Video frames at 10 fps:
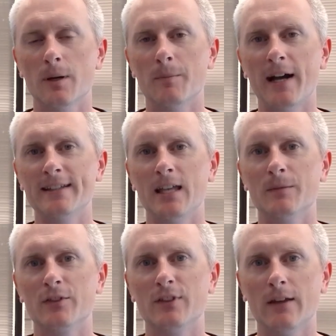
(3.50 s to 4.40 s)
My name
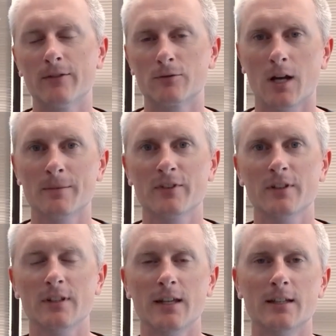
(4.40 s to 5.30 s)
is David
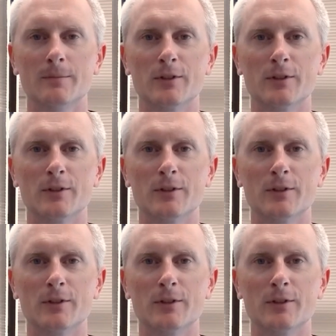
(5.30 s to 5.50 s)
Robison and I'm your